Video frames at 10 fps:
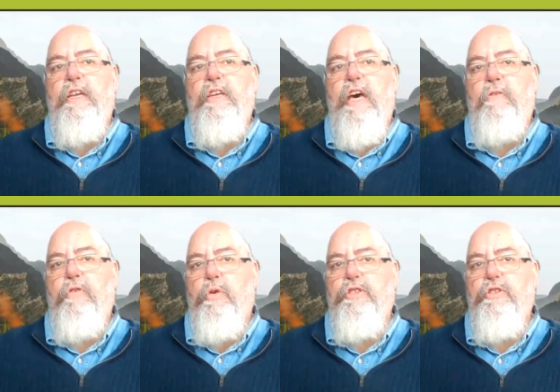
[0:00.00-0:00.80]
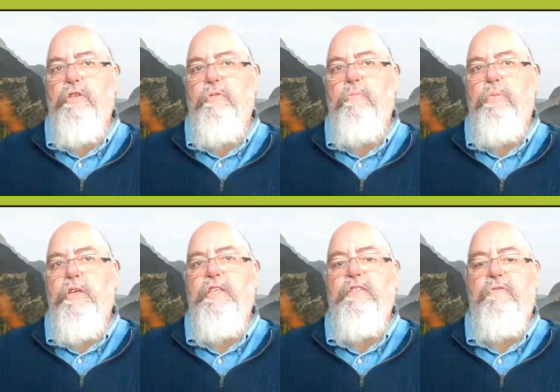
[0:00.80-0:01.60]
and have a question,
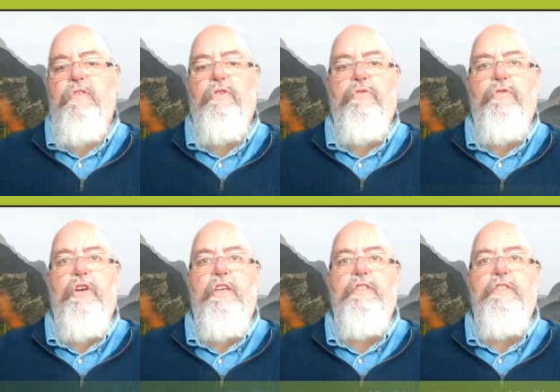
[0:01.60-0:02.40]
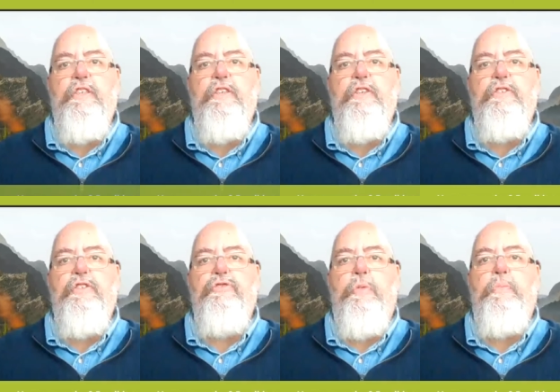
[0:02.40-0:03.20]
please feel free to, to